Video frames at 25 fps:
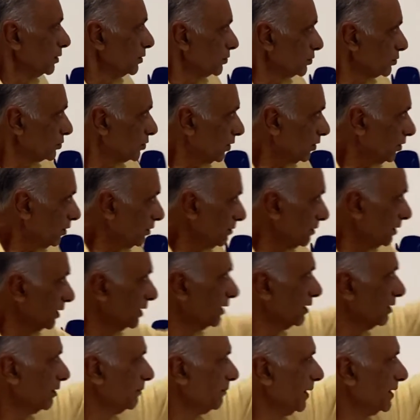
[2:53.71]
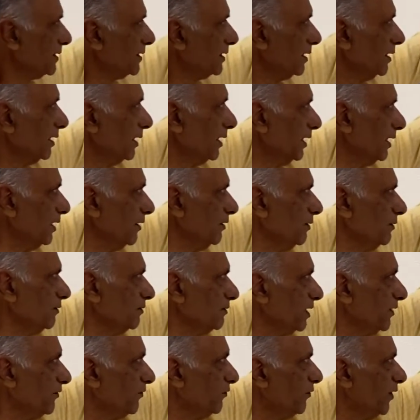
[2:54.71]
So basically
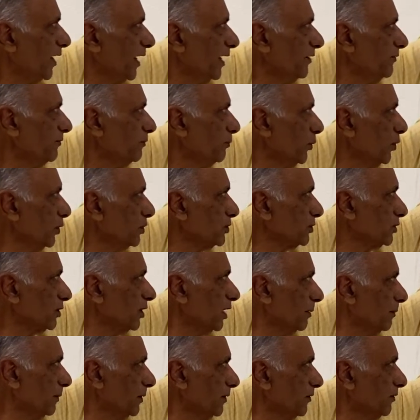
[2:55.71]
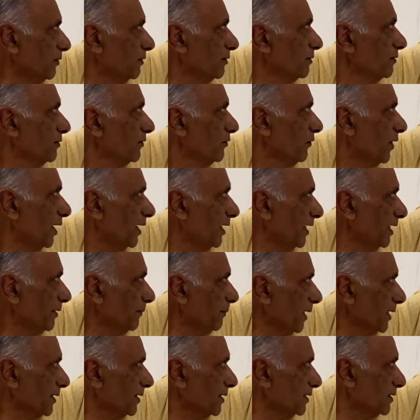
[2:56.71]
the five most common welding
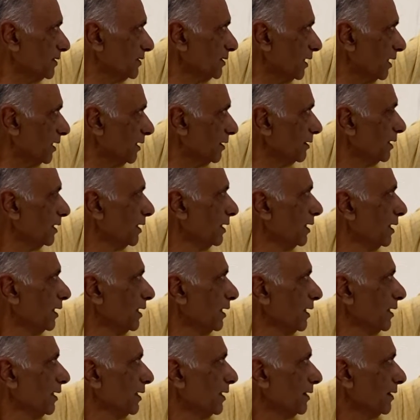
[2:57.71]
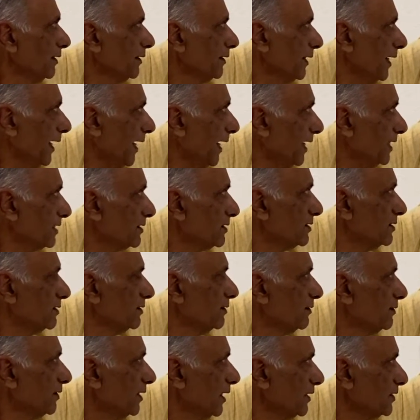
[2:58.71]
methods are gas
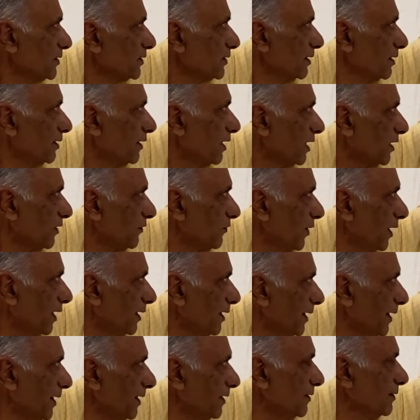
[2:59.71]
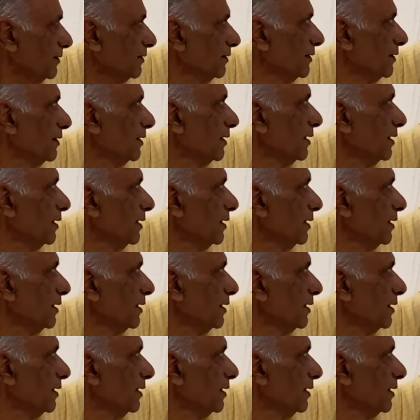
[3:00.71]
tungsten arc welding,